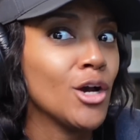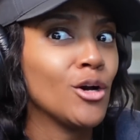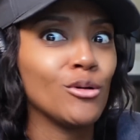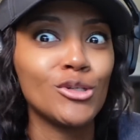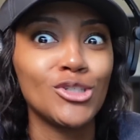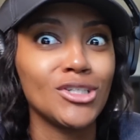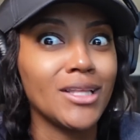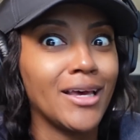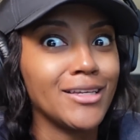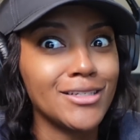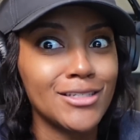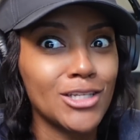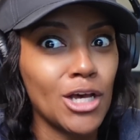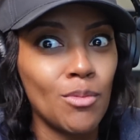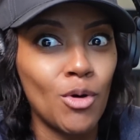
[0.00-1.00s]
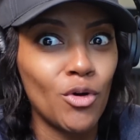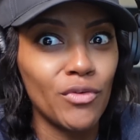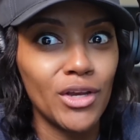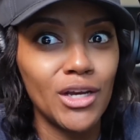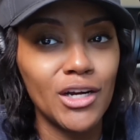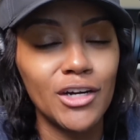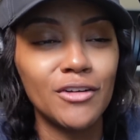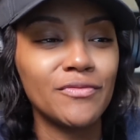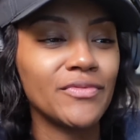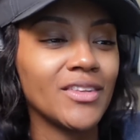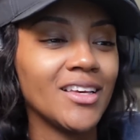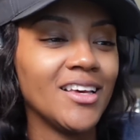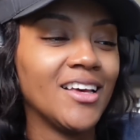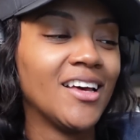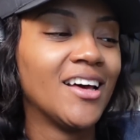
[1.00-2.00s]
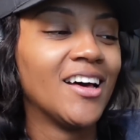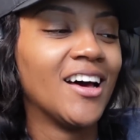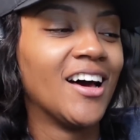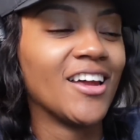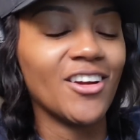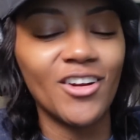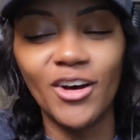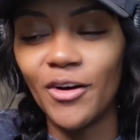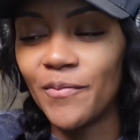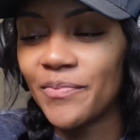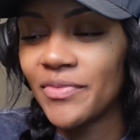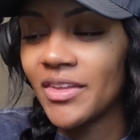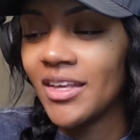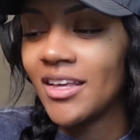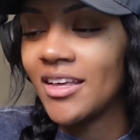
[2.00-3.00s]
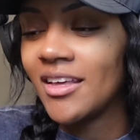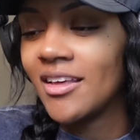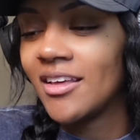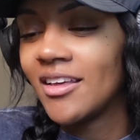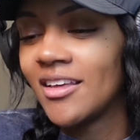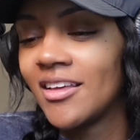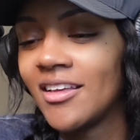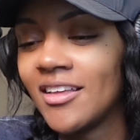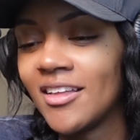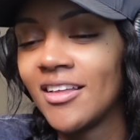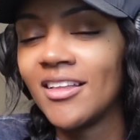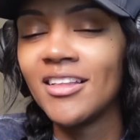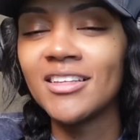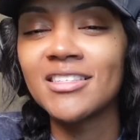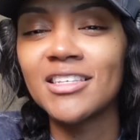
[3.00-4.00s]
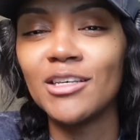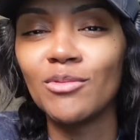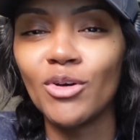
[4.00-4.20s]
She like, just come over here. I don't know. Let's keep